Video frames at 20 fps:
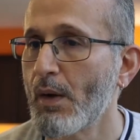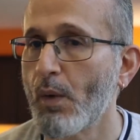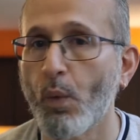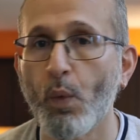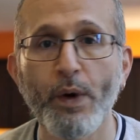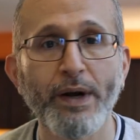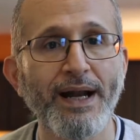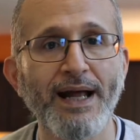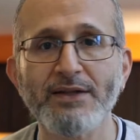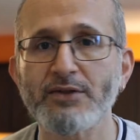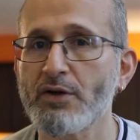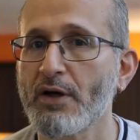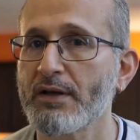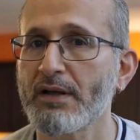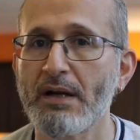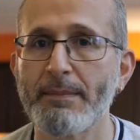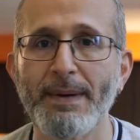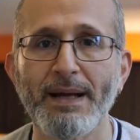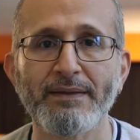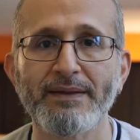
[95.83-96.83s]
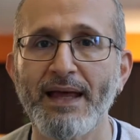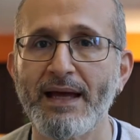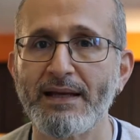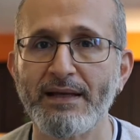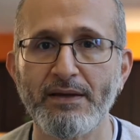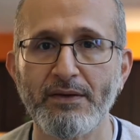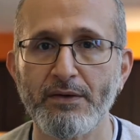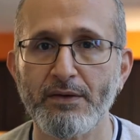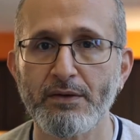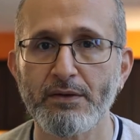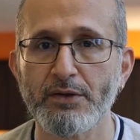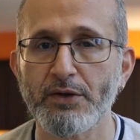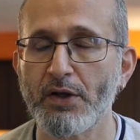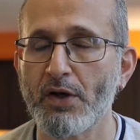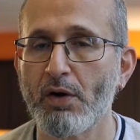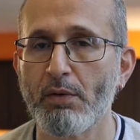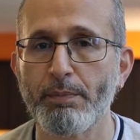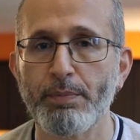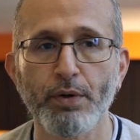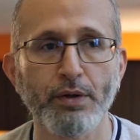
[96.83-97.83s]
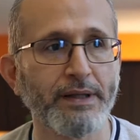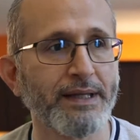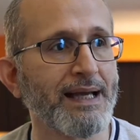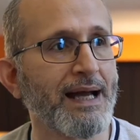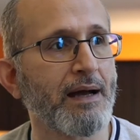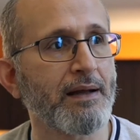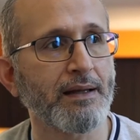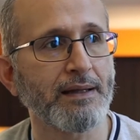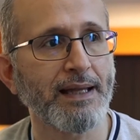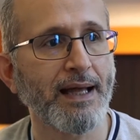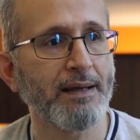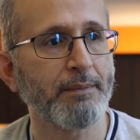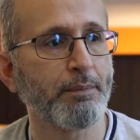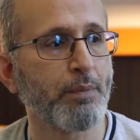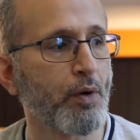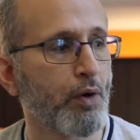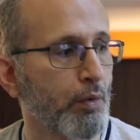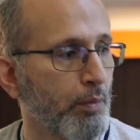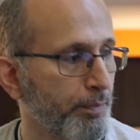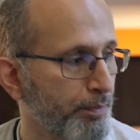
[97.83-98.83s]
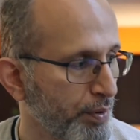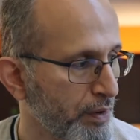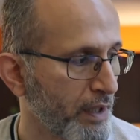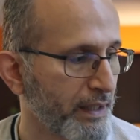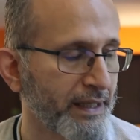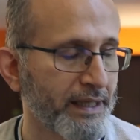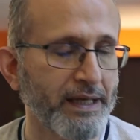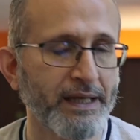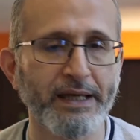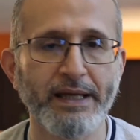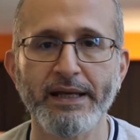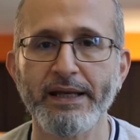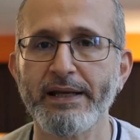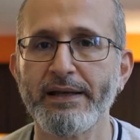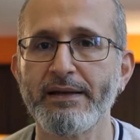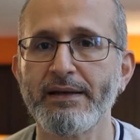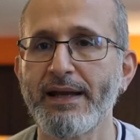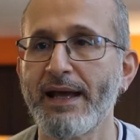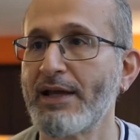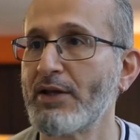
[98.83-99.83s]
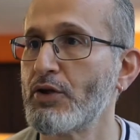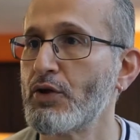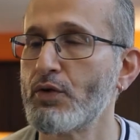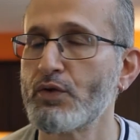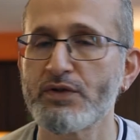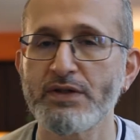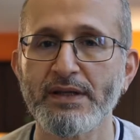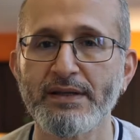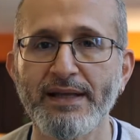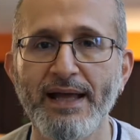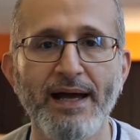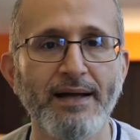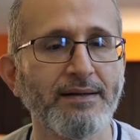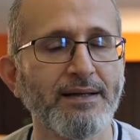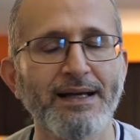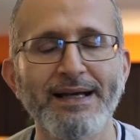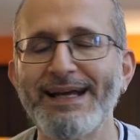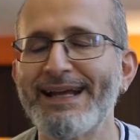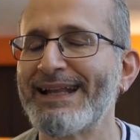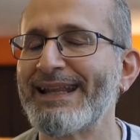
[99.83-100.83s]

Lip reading: We're not talking about that either. You know, pulling out a light bulb, plugging it in and using that.